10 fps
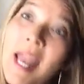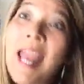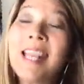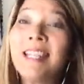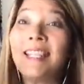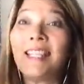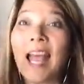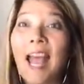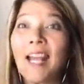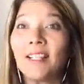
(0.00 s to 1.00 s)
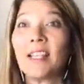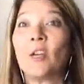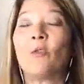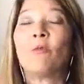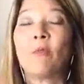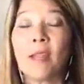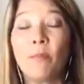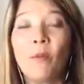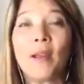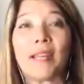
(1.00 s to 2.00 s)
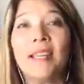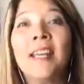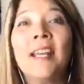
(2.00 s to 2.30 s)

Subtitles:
Exactly. Great point.